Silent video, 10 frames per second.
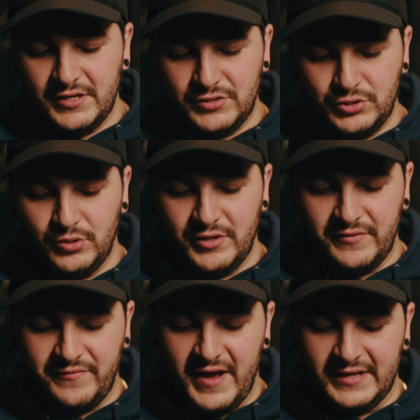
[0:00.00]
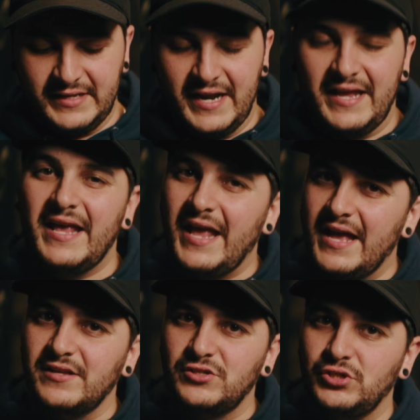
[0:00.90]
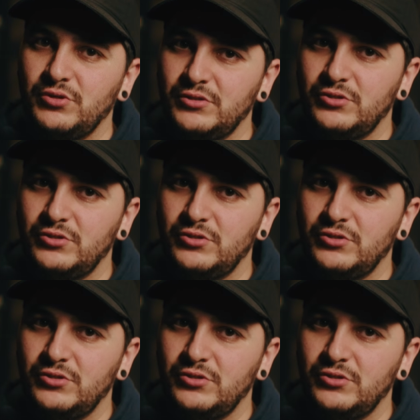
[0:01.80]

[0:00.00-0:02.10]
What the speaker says: enjoy the fact that I can't shoot at